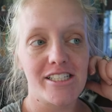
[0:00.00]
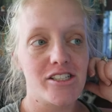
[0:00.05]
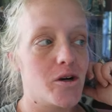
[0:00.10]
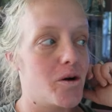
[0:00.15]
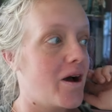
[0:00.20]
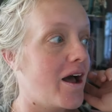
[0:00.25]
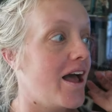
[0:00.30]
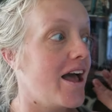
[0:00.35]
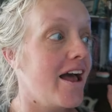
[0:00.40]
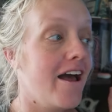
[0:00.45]

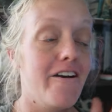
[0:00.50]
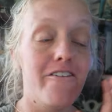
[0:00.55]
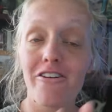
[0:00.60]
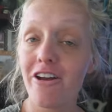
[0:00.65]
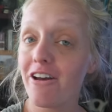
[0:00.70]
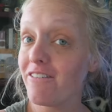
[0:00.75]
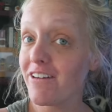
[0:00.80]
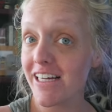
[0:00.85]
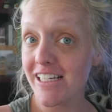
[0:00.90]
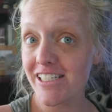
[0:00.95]
So if
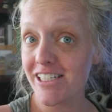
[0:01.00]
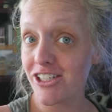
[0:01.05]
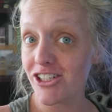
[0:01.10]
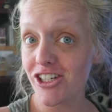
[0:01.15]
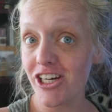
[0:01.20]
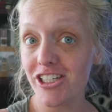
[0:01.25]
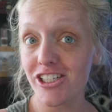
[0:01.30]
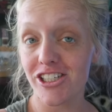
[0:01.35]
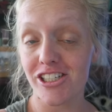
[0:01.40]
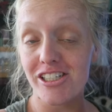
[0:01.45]
you have any
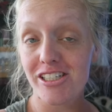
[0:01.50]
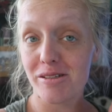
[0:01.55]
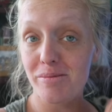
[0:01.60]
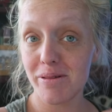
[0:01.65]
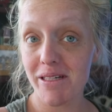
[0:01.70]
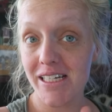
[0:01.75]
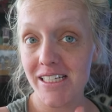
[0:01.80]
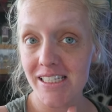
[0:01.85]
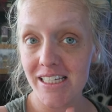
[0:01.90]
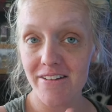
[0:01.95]
suggestions,
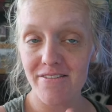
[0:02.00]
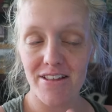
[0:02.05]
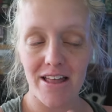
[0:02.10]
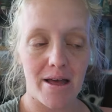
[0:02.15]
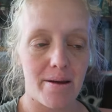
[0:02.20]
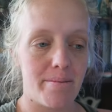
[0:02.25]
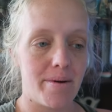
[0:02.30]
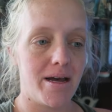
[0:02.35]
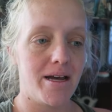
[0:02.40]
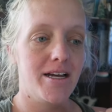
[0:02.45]
please leave
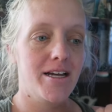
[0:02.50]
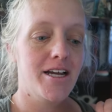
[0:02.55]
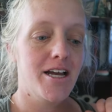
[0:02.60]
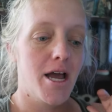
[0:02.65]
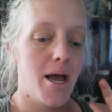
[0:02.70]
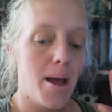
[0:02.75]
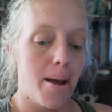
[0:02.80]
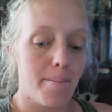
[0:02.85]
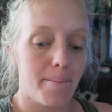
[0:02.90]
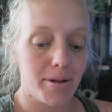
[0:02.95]
them
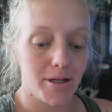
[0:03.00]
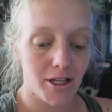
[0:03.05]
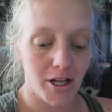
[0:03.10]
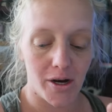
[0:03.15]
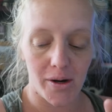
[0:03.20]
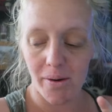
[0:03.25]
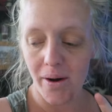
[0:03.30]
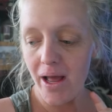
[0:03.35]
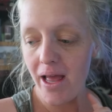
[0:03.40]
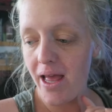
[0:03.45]

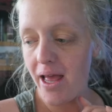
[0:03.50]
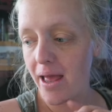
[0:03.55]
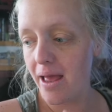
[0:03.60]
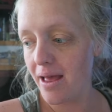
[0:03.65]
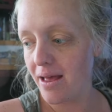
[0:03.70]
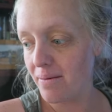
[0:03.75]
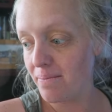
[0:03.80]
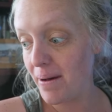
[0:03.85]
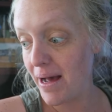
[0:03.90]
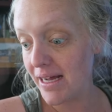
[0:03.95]
below.
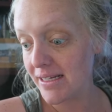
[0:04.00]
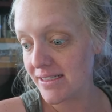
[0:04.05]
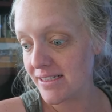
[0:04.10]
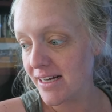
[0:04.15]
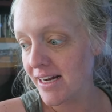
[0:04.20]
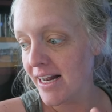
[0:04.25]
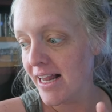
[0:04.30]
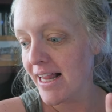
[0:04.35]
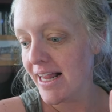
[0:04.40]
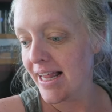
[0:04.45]
But
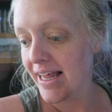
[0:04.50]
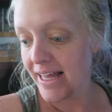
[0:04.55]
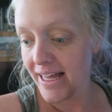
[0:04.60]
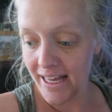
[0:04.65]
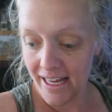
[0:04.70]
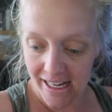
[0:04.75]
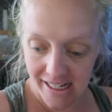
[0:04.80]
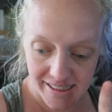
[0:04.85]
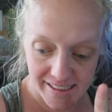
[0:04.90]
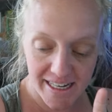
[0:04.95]

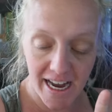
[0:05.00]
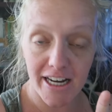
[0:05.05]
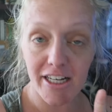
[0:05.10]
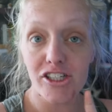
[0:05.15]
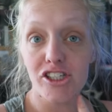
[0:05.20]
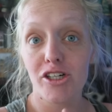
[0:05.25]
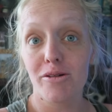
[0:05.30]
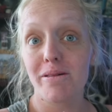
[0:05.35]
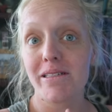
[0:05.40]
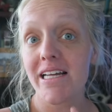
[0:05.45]
he's got a
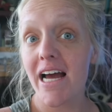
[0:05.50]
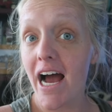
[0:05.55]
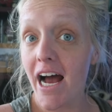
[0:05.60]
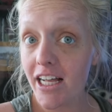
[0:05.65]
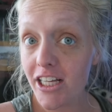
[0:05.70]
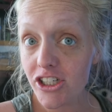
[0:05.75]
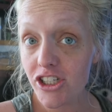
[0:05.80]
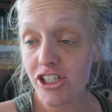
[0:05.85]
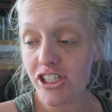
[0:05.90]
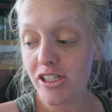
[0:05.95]

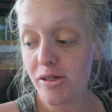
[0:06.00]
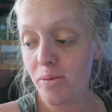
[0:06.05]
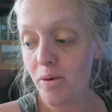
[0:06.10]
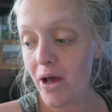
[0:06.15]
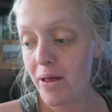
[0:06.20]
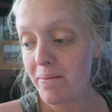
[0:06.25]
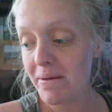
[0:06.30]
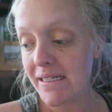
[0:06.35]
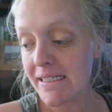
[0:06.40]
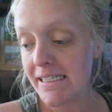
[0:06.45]
dermatologist
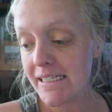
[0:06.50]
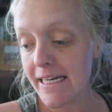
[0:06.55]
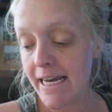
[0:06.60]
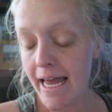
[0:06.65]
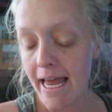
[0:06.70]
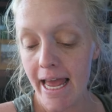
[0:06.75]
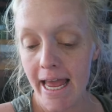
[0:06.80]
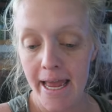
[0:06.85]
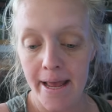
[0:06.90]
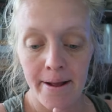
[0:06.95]
appointment
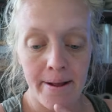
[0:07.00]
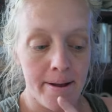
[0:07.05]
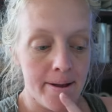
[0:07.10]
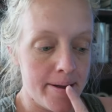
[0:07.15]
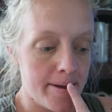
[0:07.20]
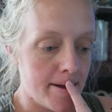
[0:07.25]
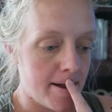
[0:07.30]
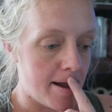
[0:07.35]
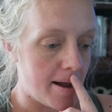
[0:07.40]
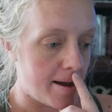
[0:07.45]
today,
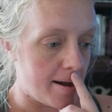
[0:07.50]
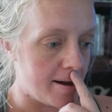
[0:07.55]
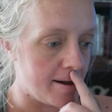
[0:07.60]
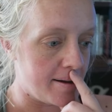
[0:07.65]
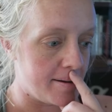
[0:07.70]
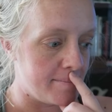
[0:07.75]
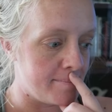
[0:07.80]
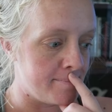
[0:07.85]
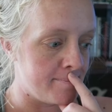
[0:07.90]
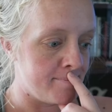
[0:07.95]

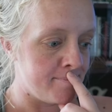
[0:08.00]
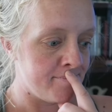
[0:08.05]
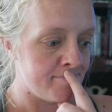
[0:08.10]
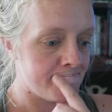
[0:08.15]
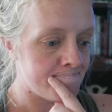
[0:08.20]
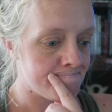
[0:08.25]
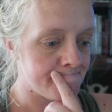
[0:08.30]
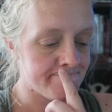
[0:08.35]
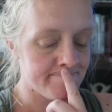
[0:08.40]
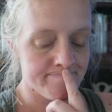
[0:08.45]
um,
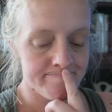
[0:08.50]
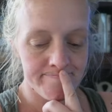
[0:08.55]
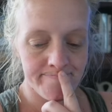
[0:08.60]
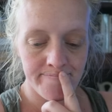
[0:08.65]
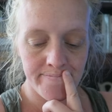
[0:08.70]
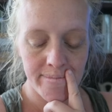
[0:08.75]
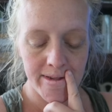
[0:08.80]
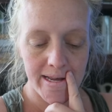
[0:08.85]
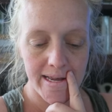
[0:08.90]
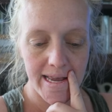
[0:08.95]

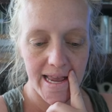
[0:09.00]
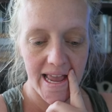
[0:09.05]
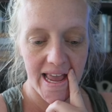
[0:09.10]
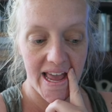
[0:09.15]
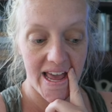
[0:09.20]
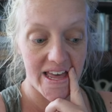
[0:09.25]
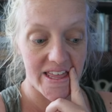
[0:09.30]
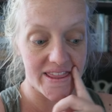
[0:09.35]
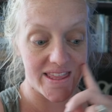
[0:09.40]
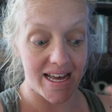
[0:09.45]

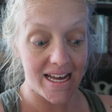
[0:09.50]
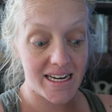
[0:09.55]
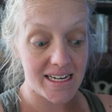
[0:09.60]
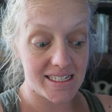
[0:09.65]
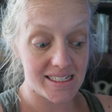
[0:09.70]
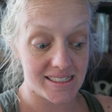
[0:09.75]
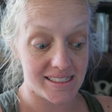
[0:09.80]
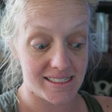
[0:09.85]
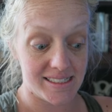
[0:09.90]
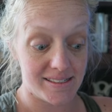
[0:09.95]
and
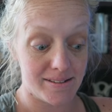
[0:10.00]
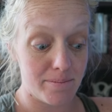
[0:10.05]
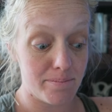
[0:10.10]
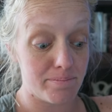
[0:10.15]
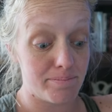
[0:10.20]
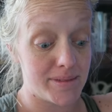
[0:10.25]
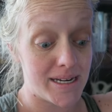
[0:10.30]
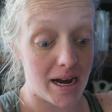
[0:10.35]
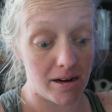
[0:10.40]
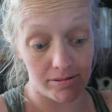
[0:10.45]
that is
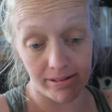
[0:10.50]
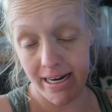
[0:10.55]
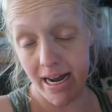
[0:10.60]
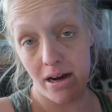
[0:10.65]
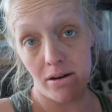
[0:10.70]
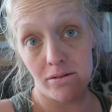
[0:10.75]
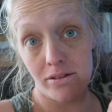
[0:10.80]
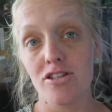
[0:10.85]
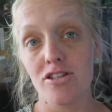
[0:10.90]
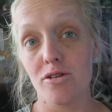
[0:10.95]
downtown.
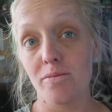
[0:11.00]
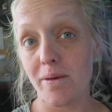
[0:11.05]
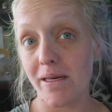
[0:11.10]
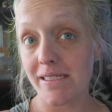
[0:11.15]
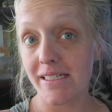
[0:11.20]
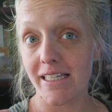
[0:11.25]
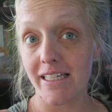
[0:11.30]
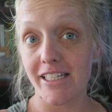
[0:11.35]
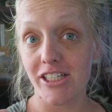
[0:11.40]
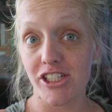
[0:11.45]
So I'm
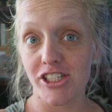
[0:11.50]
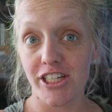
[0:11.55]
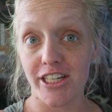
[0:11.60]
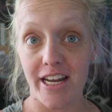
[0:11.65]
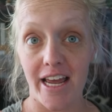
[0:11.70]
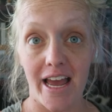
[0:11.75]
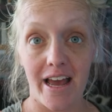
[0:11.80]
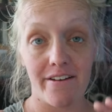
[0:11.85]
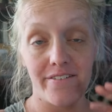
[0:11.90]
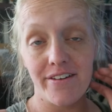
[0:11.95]
basically just
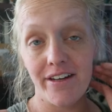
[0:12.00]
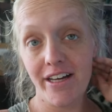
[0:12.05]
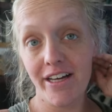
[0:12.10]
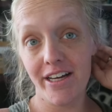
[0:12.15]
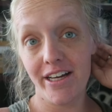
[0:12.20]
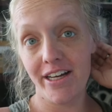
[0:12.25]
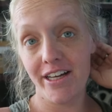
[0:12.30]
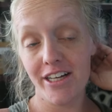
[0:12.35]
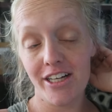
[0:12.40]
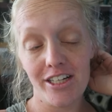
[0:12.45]
gonna have
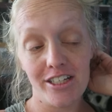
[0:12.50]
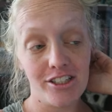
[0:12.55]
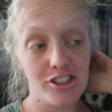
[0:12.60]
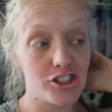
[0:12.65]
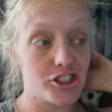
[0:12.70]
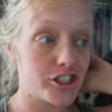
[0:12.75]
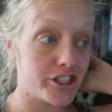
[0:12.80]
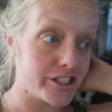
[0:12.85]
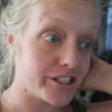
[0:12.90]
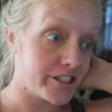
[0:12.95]

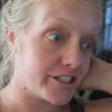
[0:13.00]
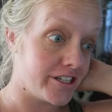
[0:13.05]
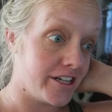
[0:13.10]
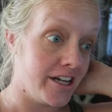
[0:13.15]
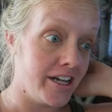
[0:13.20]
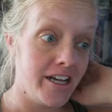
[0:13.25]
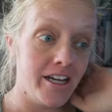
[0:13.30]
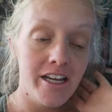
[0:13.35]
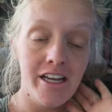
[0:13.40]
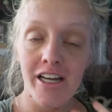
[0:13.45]
chill
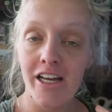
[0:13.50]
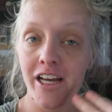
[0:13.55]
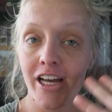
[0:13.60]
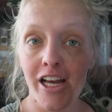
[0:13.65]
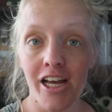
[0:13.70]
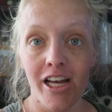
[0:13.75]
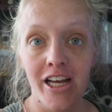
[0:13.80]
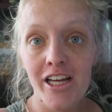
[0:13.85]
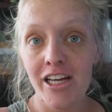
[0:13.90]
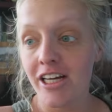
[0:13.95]

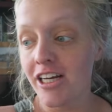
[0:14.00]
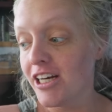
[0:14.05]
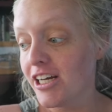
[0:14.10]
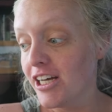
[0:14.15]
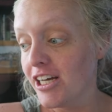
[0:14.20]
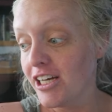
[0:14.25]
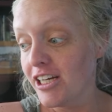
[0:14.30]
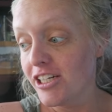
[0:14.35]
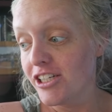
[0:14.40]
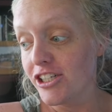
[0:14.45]

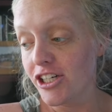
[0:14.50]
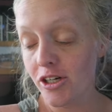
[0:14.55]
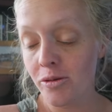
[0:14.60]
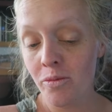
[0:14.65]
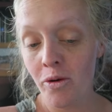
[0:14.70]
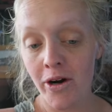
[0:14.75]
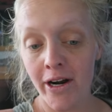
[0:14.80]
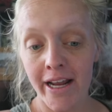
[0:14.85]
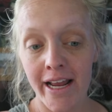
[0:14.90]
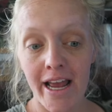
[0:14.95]
chill
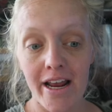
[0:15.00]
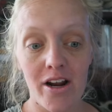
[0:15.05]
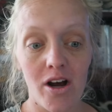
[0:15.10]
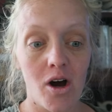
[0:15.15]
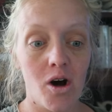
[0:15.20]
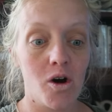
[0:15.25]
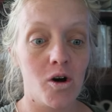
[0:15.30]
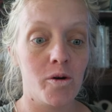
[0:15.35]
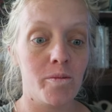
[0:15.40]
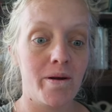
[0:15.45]
morning at
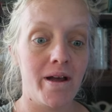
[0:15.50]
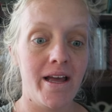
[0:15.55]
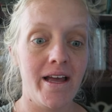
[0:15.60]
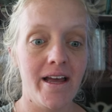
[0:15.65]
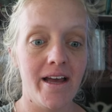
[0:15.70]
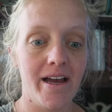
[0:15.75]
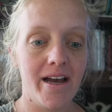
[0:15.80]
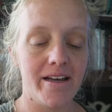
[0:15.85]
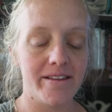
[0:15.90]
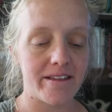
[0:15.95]
home,
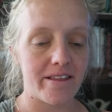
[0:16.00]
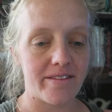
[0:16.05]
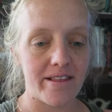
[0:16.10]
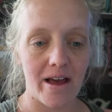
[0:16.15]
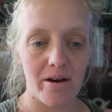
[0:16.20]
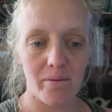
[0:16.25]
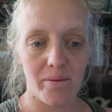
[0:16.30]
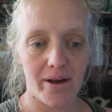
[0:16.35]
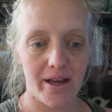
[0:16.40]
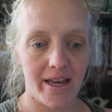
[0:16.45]
and then
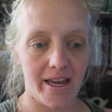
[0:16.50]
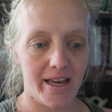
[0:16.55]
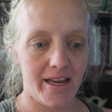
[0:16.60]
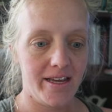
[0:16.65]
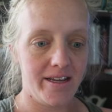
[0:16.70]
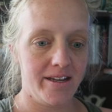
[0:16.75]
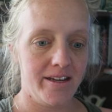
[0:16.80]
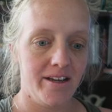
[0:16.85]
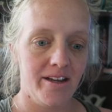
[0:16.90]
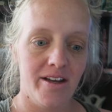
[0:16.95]
that
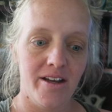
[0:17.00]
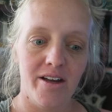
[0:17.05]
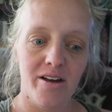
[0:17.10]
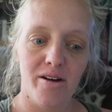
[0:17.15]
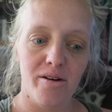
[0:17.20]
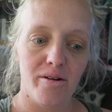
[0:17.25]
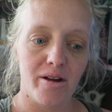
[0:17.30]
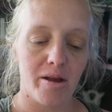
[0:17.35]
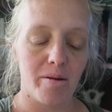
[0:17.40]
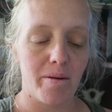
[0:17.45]
way
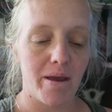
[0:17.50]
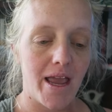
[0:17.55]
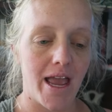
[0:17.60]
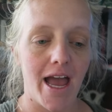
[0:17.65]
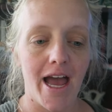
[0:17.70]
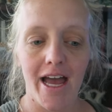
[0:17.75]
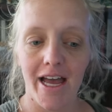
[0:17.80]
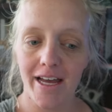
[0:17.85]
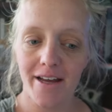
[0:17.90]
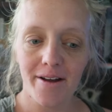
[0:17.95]
we can be
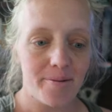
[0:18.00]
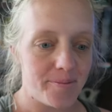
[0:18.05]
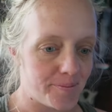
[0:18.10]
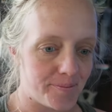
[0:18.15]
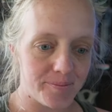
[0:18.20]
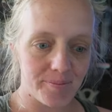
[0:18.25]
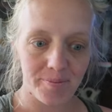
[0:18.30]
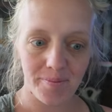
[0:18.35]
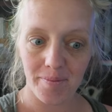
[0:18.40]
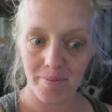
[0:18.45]

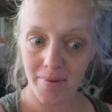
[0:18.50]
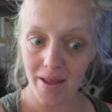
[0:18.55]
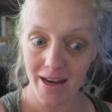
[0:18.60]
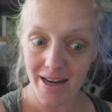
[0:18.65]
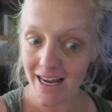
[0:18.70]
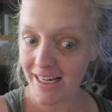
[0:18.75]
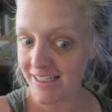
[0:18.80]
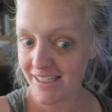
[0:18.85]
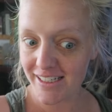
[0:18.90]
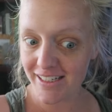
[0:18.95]

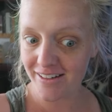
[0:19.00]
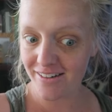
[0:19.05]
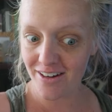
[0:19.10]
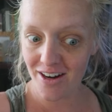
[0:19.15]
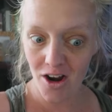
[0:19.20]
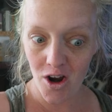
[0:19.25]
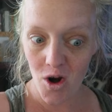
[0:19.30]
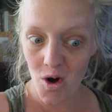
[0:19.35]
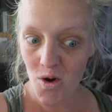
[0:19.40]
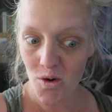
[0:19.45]
nice
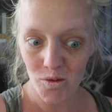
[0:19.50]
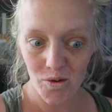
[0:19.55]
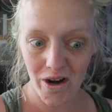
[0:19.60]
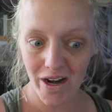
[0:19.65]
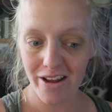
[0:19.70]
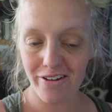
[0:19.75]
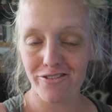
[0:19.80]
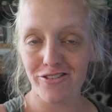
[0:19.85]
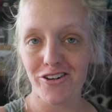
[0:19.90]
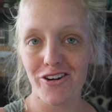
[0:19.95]
and
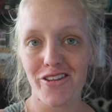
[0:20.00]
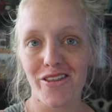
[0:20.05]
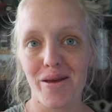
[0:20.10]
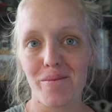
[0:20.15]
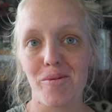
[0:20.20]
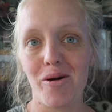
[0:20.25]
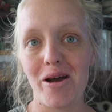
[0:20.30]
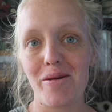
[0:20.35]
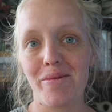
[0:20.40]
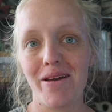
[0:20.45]
ready for the
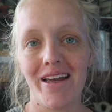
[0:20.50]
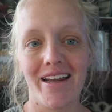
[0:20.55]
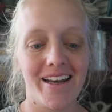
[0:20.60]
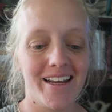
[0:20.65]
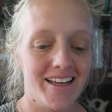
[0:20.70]
appointment.